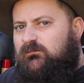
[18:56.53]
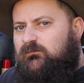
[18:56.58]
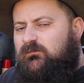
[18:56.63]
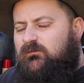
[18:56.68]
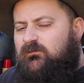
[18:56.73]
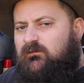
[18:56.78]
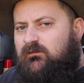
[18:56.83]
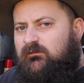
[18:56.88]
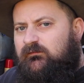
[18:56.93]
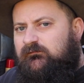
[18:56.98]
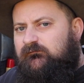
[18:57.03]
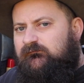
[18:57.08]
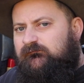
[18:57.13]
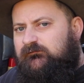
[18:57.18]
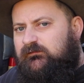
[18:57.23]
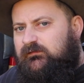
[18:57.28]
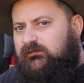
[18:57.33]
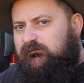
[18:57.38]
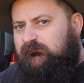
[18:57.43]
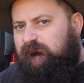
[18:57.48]
behind the
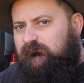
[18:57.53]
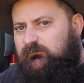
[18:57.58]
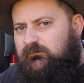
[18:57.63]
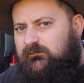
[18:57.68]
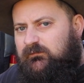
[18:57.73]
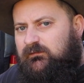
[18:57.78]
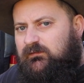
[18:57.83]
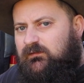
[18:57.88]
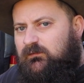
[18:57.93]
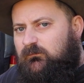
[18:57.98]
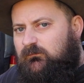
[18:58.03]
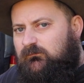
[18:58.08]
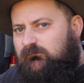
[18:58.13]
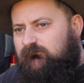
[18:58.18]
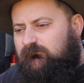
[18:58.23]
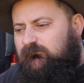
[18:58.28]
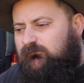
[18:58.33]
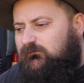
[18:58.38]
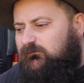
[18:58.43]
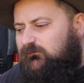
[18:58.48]
scenes, being able
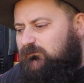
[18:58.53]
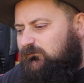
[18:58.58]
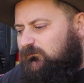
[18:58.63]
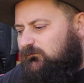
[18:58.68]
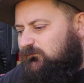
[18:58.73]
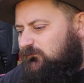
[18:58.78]
to